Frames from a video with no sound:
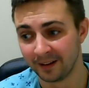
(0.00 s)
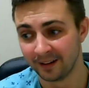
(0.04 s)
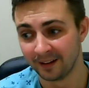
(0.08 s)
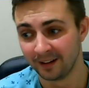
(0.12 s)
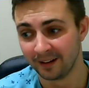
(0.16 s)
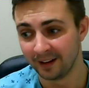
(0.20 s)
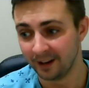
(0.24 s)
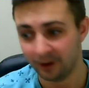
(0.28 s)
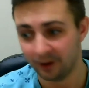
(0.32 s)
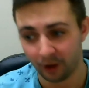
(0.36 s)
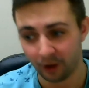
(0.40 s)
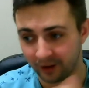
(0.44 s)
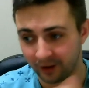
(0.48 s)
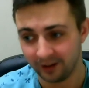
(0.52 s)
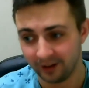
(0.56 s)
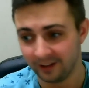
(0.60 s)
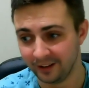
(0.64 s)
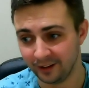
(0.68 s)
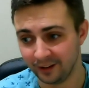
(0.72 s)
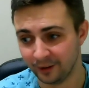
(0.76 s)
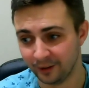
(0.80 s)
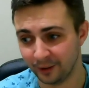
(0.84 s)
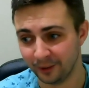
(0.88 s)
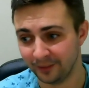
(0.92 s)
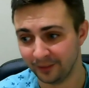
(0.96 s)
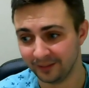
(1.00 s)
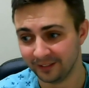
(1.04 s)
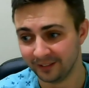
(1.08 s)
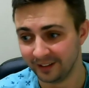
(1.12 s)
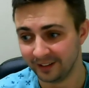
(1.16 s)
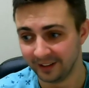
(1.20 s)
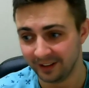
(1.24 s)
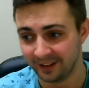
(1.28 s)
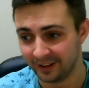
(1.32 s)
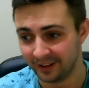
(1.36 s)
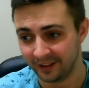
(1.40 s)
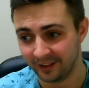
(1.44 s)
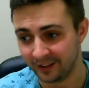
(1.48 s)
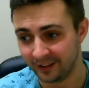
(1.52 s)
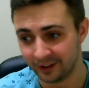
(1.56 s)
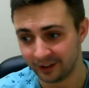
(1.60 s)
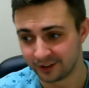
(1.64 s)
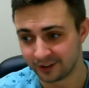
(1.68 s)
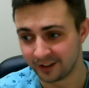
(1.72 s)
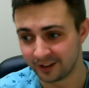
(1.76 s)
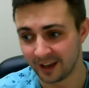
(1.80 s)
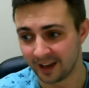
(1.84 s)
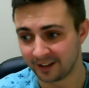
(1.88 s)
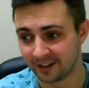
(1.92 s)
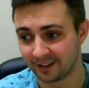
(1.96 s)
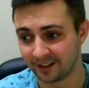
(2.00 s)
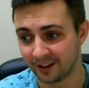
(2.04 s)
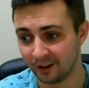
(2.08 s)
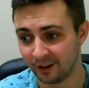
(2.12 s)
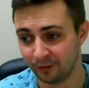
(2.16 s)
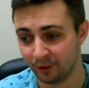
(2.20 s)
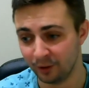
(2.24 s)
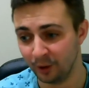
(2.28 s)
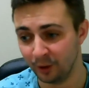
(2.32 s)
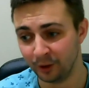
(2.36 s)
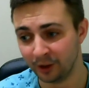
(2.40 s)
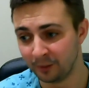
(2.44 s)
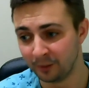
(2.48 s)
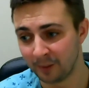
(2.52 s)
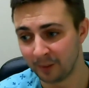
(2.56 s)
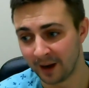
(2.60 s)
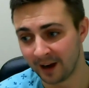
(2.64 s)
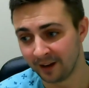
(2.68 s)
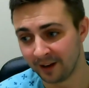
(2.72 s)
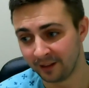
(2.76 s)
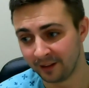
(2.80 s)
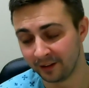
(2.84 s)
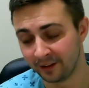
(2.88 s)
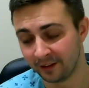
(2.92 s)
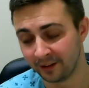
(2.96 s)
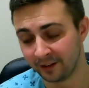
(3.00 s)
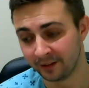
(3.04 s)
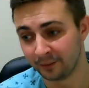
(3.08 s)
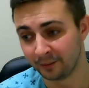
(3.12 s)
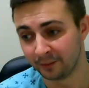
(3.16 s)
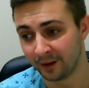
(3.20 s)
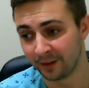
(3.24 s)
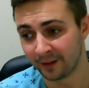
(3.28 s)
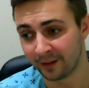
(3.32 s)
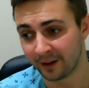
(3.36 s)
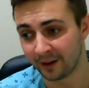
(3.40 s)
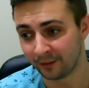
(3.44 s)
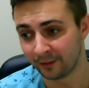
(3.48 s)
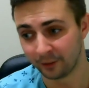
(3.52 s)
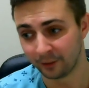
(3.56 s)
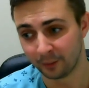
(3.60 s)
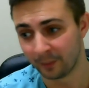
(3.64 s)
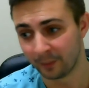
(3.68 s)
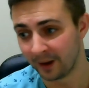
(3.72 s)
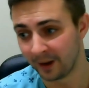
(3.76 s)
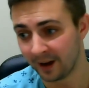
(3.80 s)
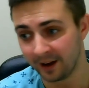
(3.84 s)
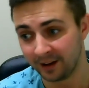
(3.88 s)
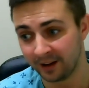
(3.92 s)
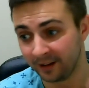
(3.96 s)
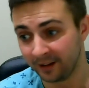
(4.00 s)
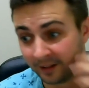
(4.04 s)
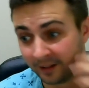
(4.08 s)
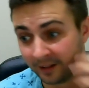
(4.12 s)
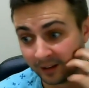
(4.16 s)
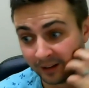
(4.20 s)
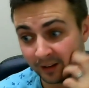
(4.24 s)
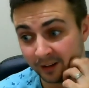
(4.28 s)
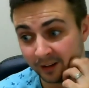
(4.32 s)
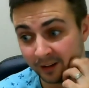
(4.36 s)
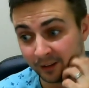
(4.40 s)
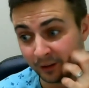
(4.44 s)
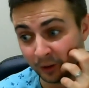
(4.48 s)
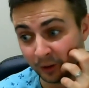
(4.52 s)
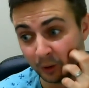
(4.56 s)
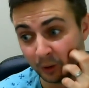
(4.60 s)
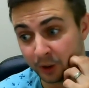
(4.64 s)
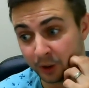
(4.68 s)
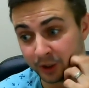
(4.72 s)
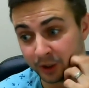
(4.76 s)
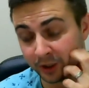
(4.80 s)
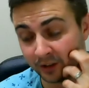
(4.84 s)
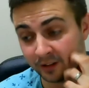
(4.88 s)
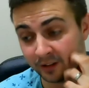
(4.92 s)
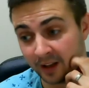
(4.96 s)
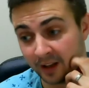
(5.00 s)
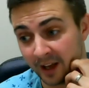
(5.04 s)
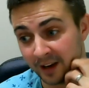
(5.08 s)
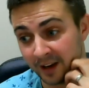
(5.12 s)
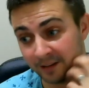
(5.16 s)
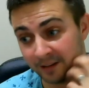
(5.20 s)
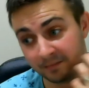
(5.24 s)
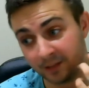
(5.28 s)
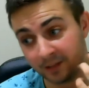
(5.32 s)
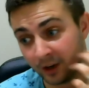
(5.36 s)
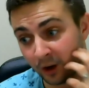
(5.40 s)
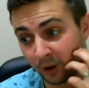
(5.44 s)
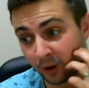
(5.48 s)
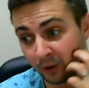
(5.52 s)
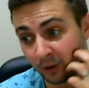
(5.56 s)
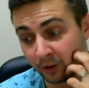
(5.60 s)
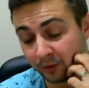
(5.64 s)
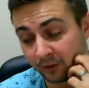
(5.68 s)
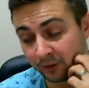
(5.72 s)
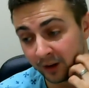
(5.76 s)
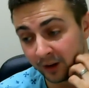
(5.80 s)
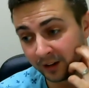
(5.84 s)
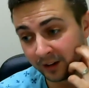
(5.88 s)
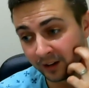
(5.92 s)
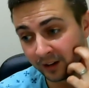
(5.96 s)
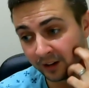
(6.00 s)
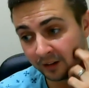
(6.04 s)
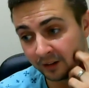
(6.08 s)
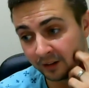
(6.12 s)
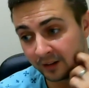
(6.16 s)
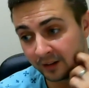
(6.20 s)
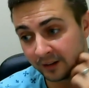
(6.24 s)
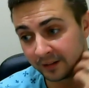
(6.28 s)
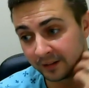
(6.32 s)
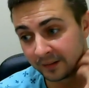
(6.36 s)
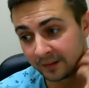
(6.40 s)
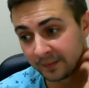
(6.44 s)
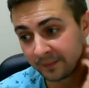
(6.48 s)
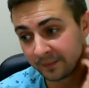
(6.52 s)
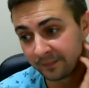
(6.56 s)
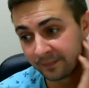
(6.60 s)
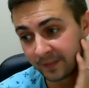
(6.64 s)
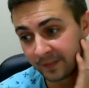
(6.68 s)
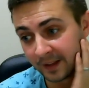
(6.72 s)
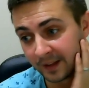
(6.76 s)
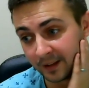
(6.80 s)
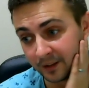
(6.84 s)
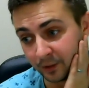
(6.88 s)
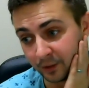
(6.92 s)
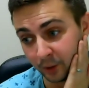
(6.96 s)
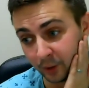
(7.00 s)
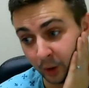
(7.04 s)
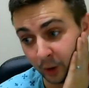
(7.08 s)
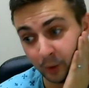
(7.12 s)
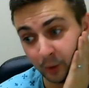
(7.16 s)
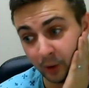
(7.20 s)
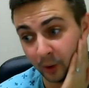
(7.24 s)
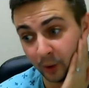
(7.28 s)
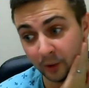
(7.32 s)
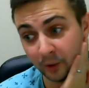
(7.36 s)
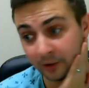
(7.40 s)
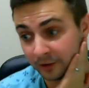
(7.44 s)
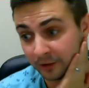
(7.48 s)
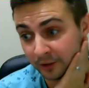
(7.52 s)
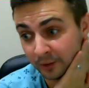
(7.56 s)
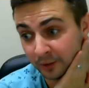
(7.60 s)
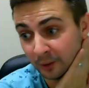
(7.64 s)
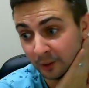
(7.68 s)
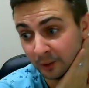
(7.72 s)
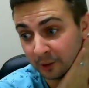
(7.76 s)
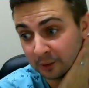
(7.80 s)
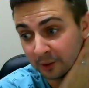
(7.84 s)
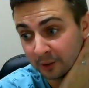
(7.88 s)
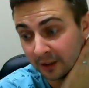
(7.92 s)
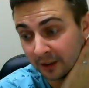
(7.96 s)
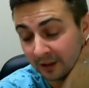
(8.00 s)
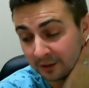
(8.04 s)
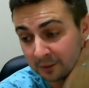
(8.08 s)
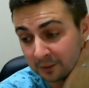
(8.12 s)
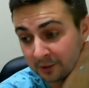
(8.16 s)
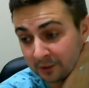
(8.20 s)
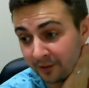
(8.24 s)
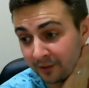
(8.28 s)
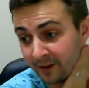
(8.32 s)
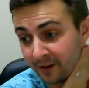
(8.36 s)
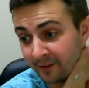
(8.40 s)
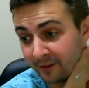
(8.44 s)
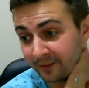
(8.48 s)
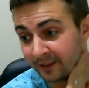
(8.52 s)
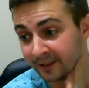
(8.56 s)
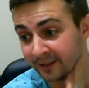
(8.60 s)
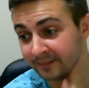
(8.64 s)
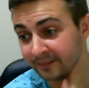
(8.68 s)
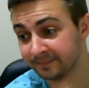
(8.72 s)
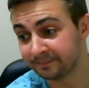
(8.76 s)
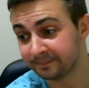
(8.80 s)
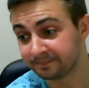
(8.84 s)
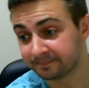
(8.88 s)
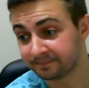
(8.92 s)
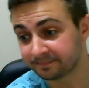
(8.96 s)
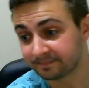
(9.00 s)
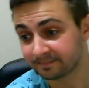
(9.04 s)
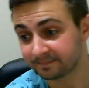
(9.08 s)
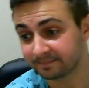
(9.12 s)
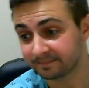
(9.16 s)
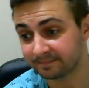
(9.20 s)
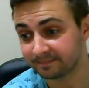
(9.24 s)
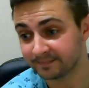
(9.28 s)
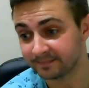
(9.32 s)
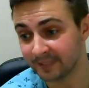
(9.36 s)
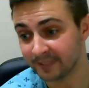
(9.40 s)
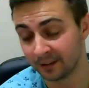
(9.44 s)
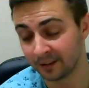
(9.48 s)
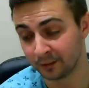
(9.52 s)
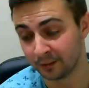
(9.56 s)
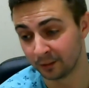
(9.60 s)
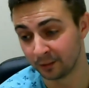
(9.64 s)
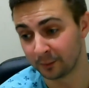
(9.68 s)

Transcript: and not, they just get eroded by the weather or by the ocean, then you're not going to find anything. So who knows? Who knows what else was around? It's all